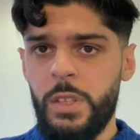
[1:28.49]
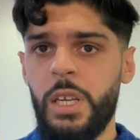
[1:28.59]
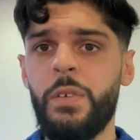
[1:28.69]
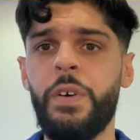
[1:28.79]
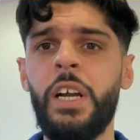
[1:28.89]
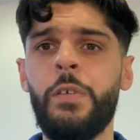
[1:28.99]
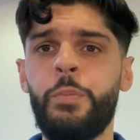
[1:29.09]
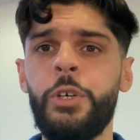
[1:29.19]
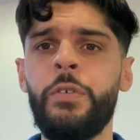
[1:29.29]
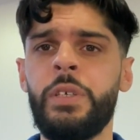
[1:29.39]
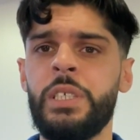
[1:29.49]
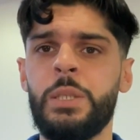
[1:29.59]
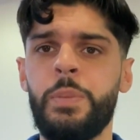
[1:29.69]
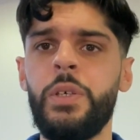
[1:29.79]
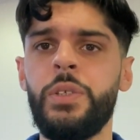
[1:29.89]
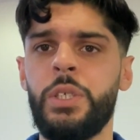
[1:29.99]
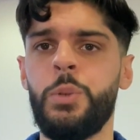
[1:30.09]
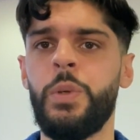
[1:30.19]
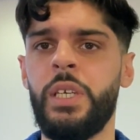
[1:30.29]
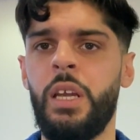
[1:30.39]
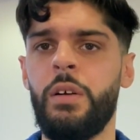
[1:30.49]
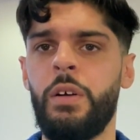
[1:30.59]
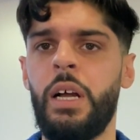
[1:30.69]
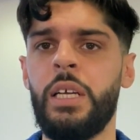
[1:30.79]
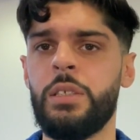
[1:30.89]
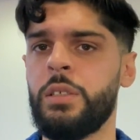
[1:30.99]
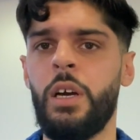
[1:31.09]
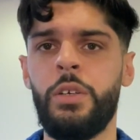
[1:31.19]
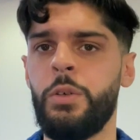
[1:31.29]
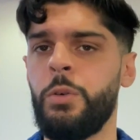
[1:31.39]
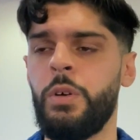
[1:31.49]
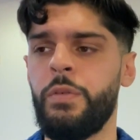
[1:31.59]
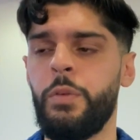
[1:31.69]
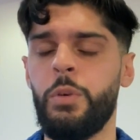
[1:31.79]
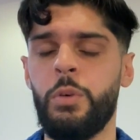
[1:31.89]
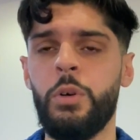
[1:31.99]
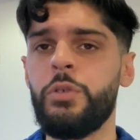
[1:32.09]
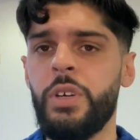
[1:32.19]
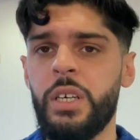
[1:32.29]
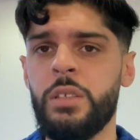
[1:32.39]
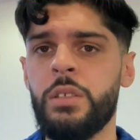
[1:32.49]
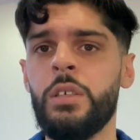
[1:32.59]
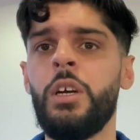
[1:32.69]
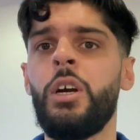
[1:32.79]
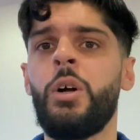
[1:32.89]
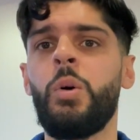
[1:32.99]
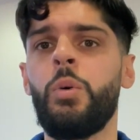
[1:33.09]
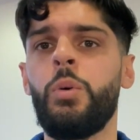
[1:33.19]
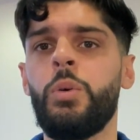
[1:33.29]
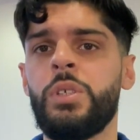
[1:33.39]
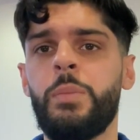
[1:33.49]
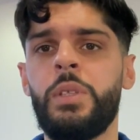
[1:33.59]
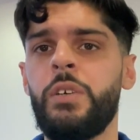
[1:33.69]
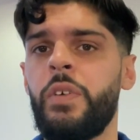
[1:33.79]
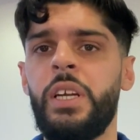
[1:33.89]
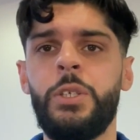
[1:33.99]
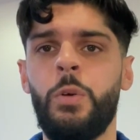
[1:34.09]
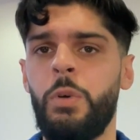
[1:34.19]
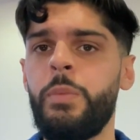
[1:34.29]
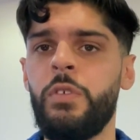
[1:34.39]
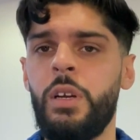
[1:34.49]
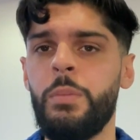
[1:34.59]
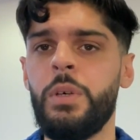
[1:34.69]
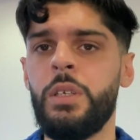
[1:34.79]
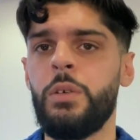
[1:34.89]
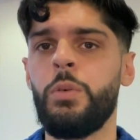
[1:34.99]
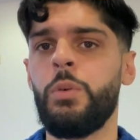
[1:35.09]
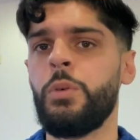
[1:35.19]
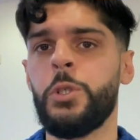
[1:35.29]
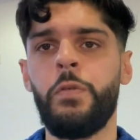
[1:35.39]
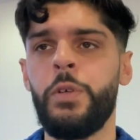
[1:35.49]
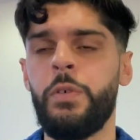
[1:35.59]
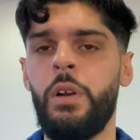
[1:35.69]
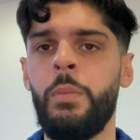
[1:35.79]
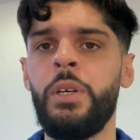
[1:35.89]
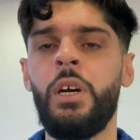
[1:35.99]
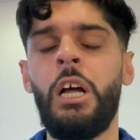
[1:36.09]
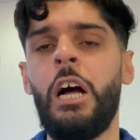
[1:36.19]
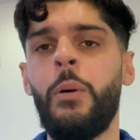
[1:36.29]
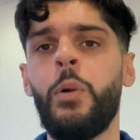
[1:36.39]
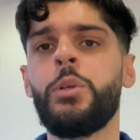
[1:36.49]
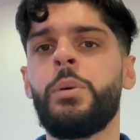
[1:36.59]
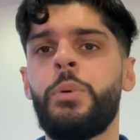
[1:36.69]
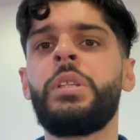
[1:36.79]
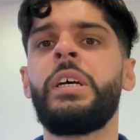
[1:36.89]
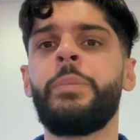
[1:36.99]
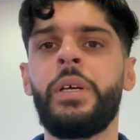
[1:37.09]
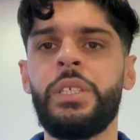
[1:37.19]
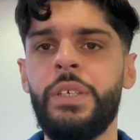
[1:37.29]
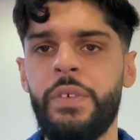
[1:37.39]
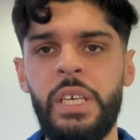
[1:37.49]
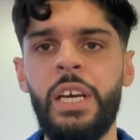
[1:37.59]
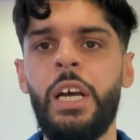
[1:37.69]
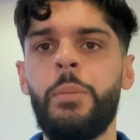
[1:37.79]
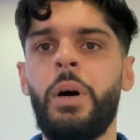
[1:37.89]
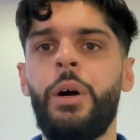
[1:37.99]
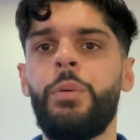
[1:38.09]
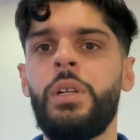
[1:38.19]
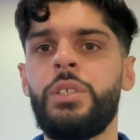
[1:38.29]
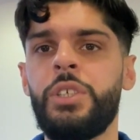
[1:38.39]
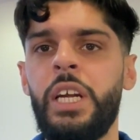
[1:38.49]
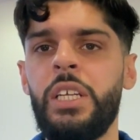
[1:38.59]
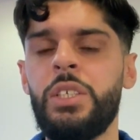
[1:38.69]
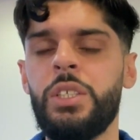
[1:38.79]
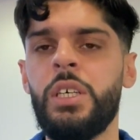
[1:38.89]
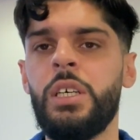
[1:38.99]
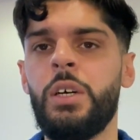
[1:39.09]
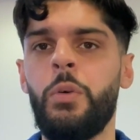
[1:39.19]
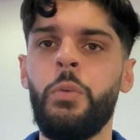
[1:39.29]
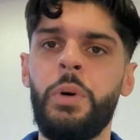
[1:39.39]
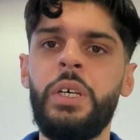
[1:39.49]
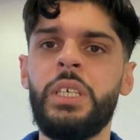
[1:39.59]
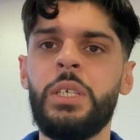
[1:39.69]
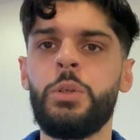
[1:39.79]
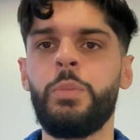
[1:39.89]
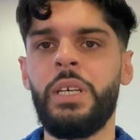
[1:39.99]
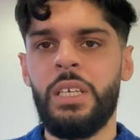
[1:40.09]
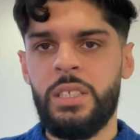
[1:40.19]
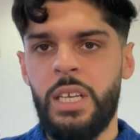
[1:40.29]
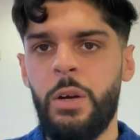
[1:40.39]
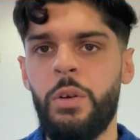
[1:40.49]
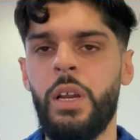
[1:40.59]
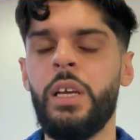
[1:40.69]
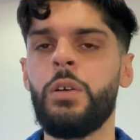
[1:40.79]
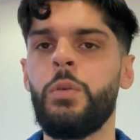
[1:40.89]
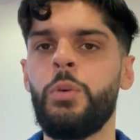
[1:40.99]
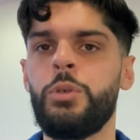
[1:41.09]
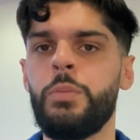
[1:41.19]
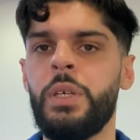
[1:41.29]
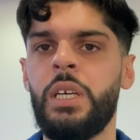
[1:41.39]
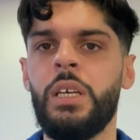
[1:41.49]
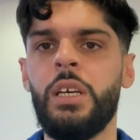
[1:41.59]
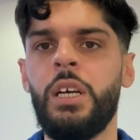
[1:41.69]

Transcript: if I have previous experiences working as, I don't know, for contracts or something related to web development or software development, I will also put that in my CV, but I will change the wording to make it sound like, or to make it